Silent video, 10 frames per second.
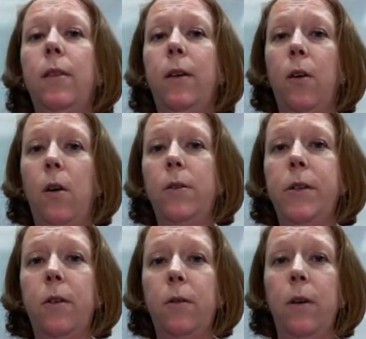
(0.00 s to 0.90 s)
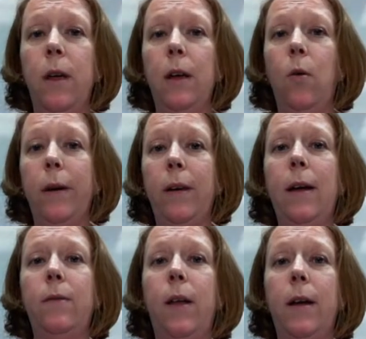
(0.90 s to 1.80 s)
they're also going to
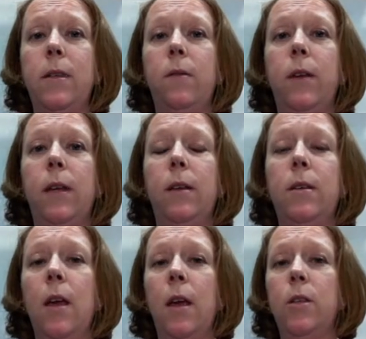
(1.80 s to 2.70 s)
have lots of kids.